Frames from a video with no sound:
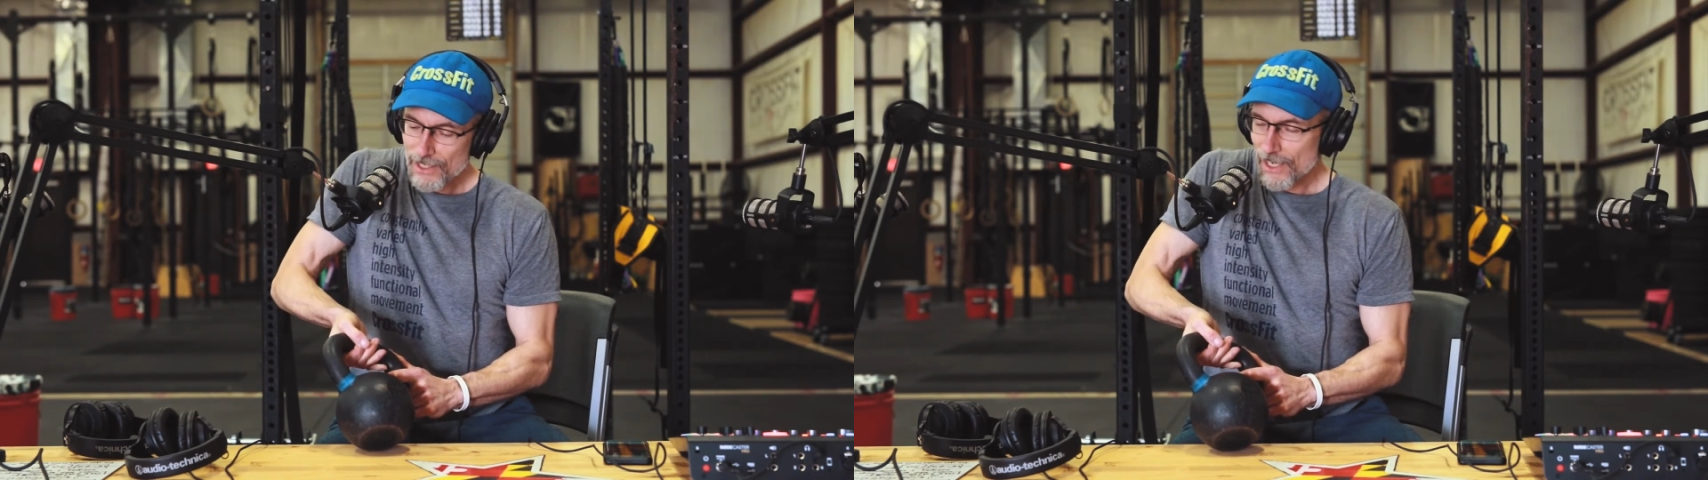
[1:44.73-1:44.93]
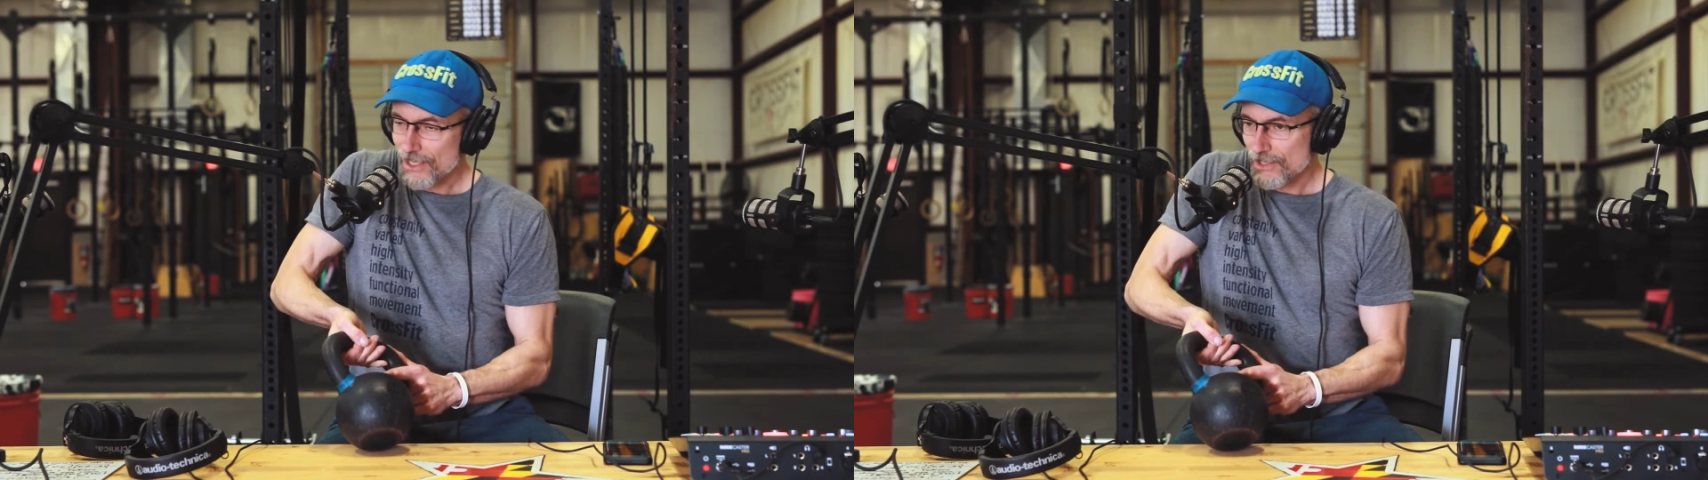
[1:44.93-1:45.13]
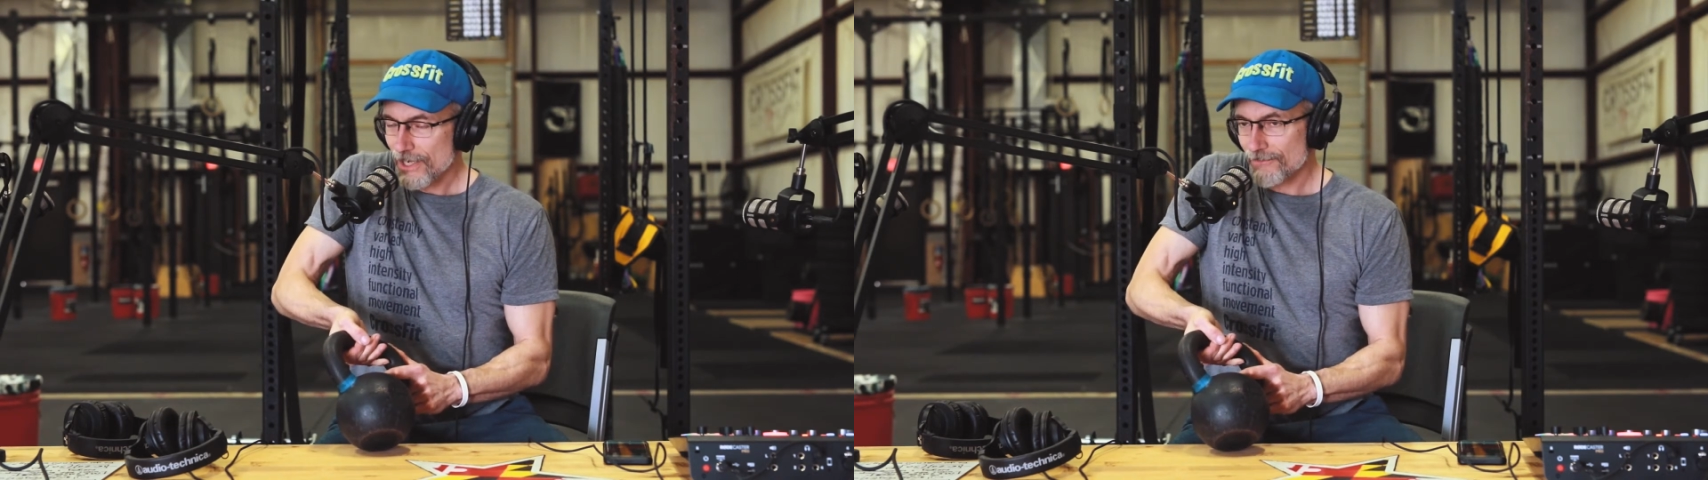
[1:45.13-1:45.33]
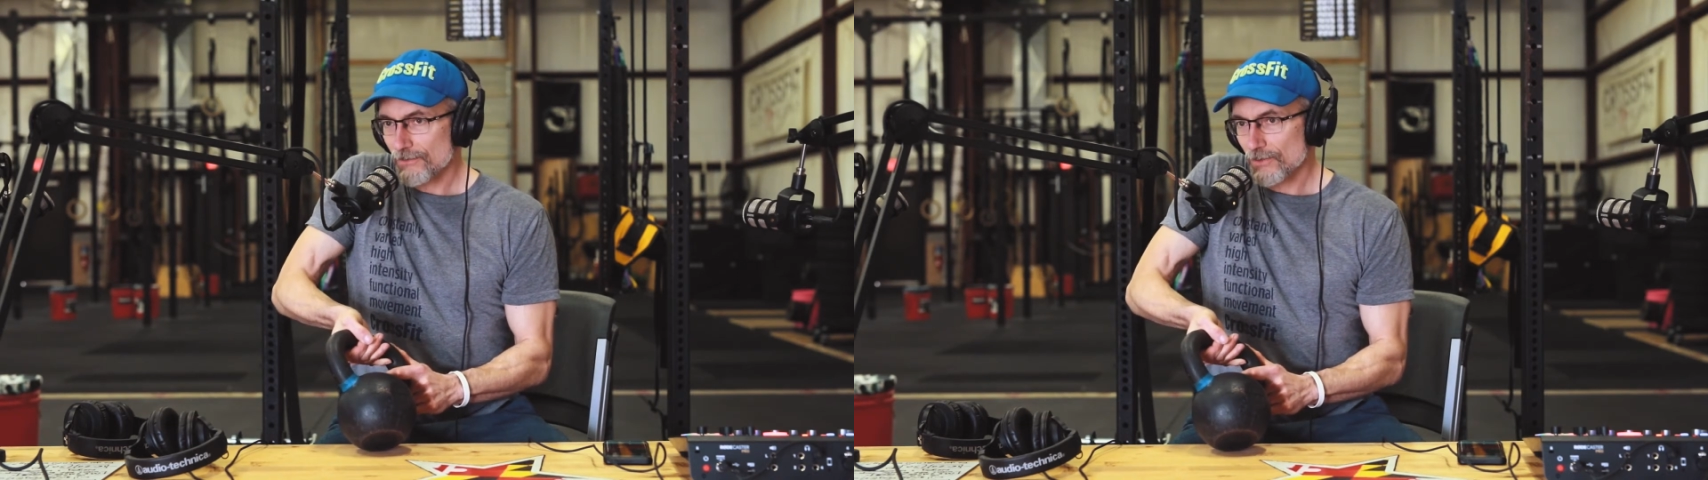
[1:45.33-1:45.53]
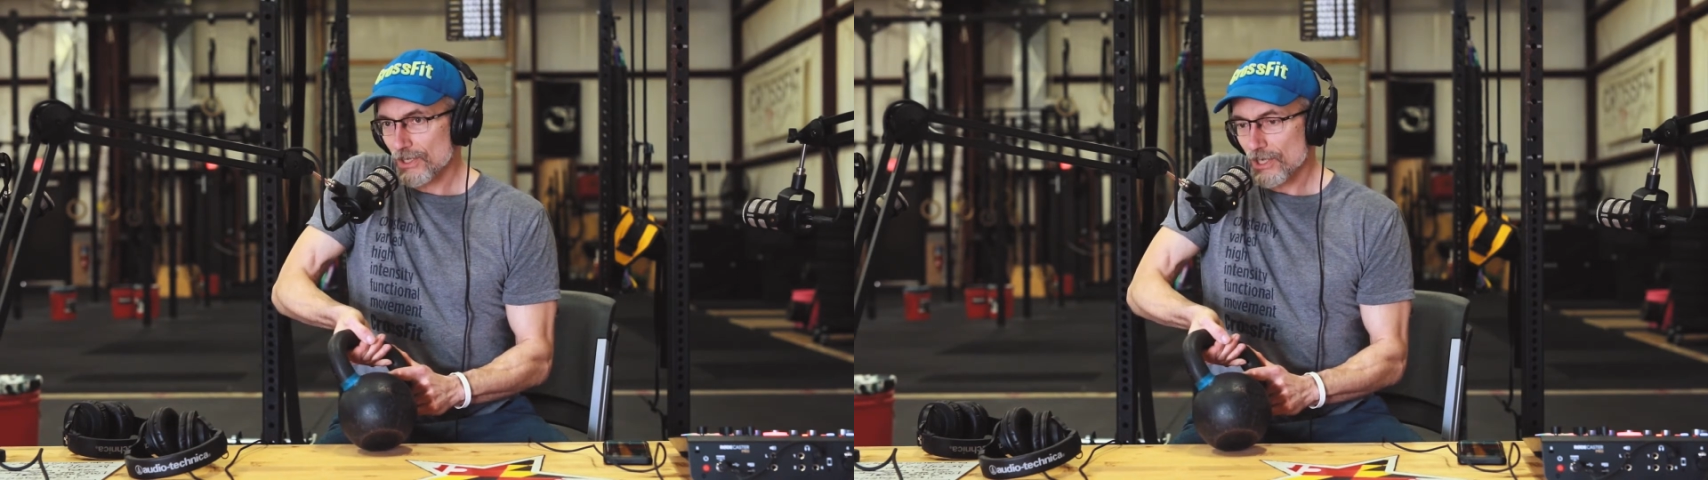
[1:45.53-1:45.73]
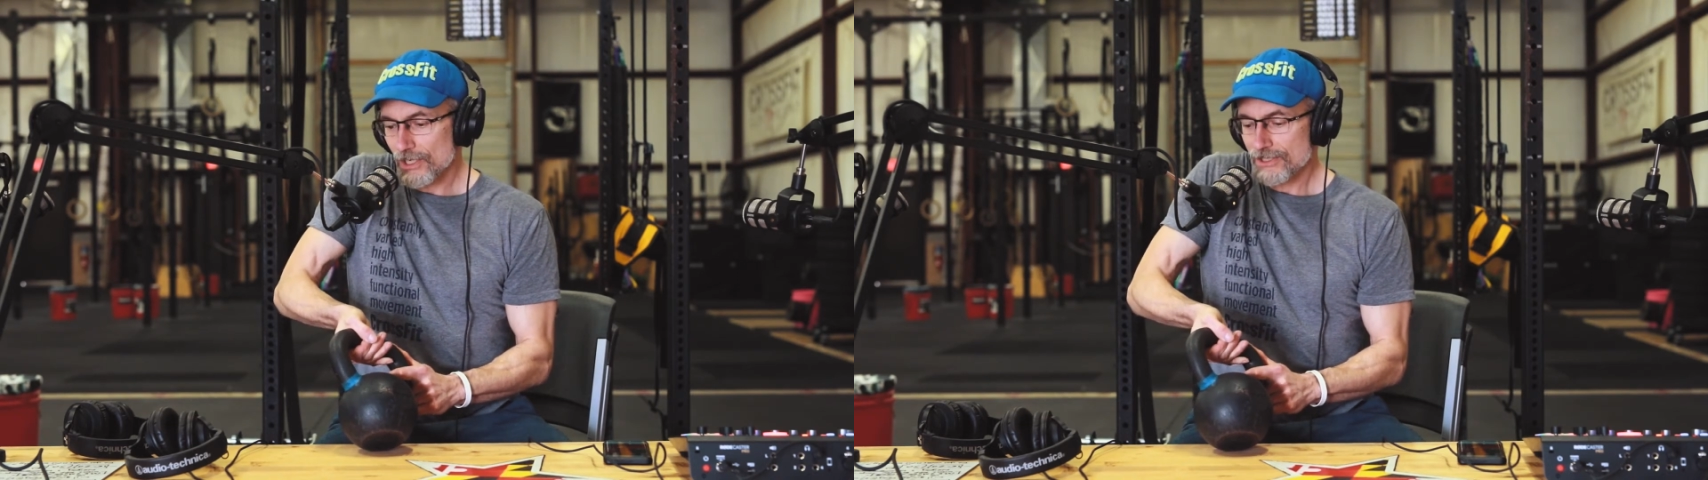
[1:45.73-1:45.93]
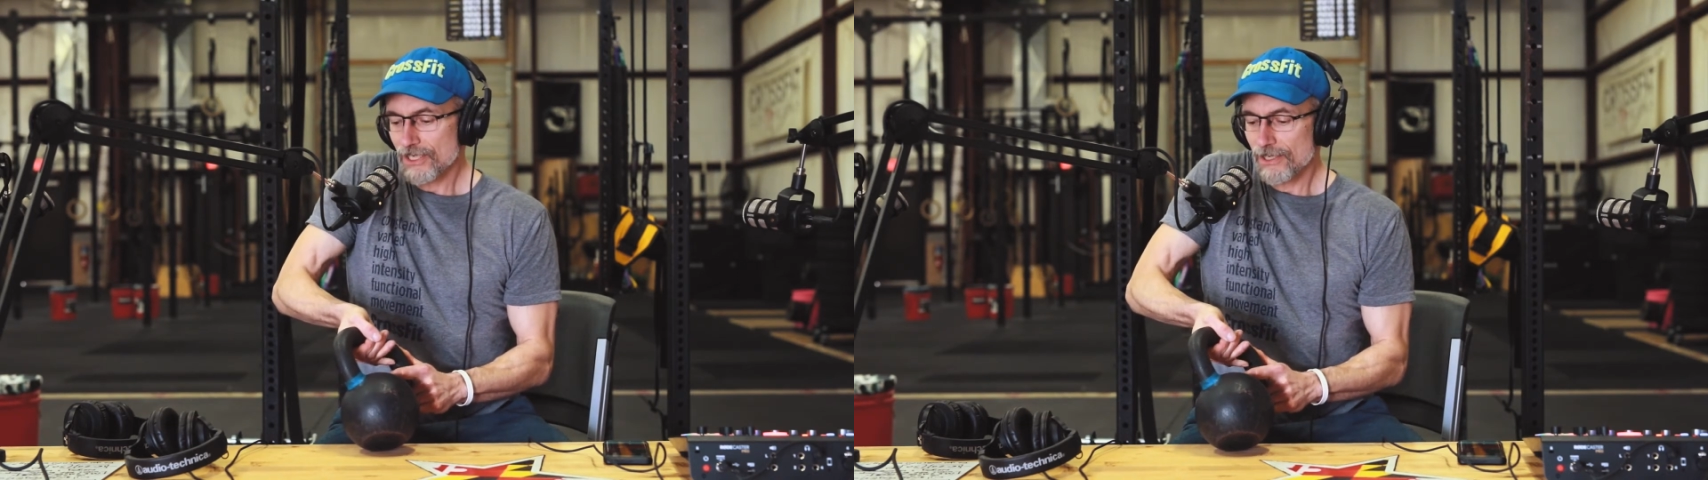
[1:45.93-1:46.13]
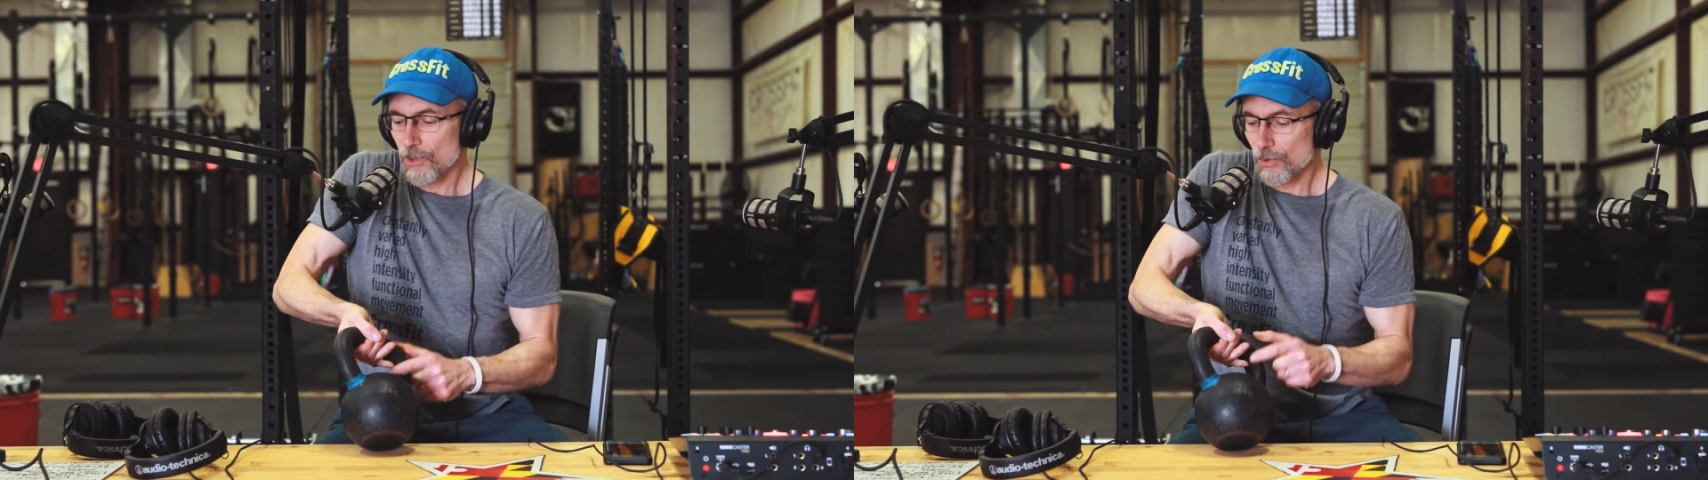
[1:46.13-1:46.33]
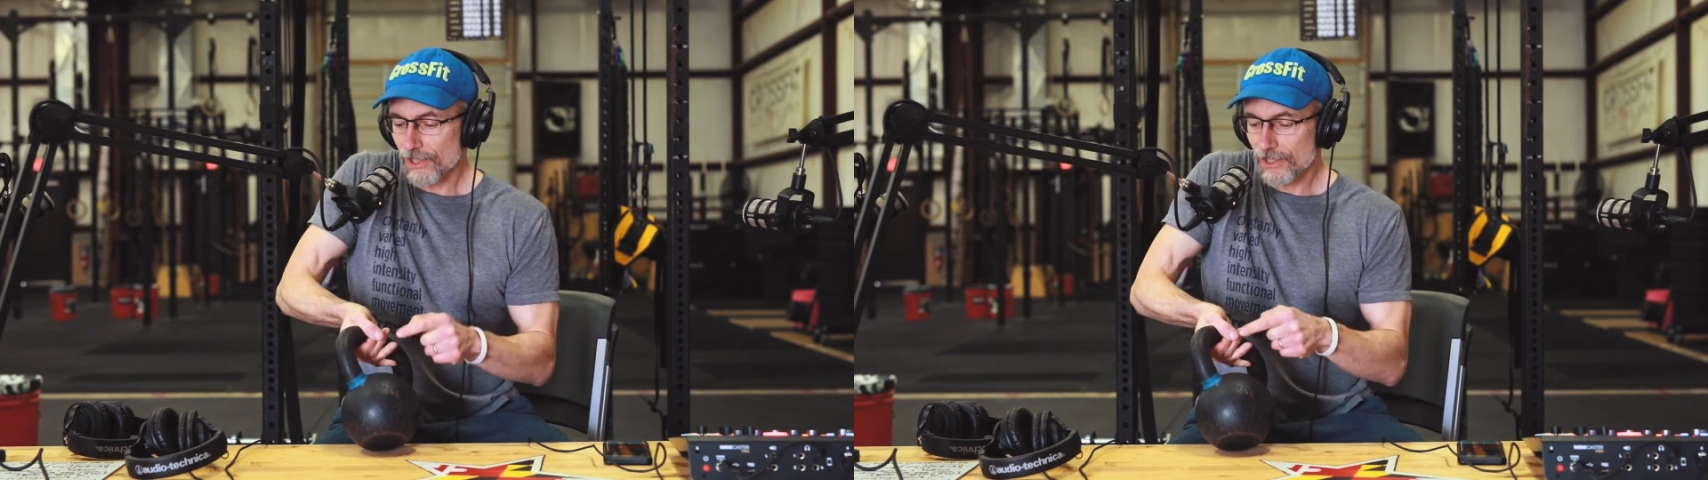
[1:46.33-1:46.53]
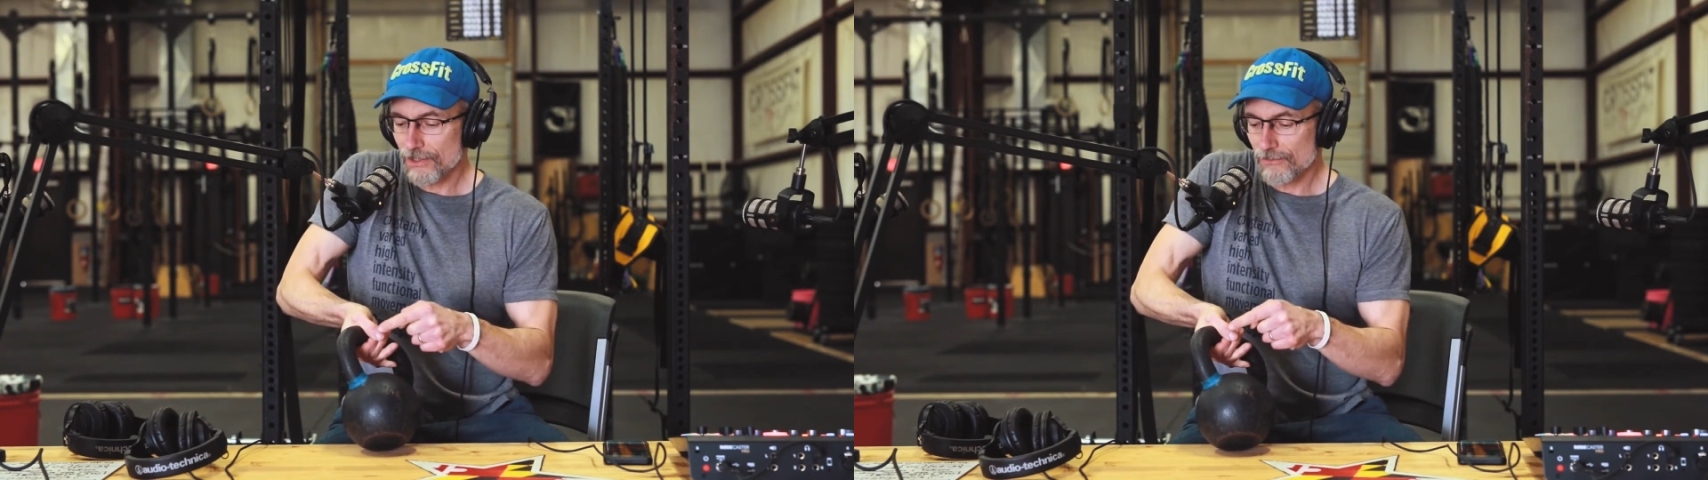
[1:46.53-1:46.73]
and they're having a really hard time holding it.